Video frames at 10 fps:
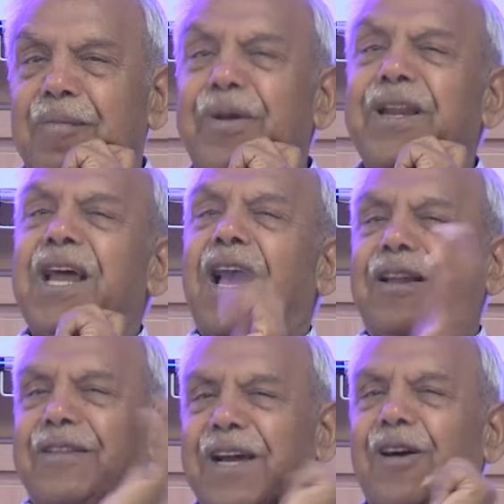
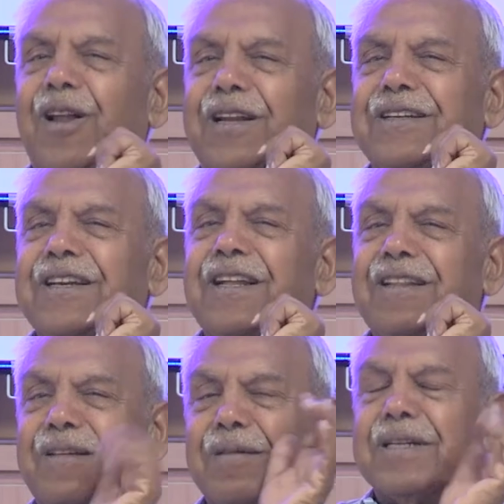PREAL they call it in
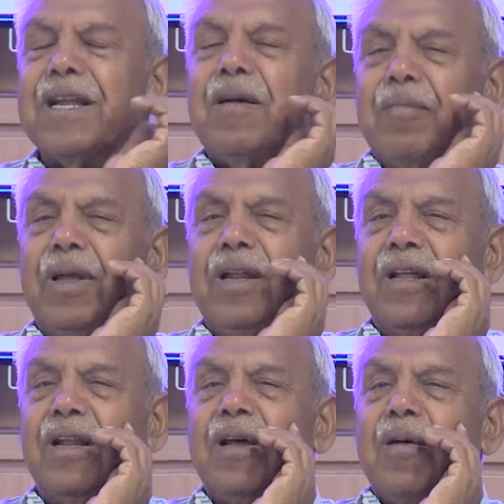Hindi, but PREAL,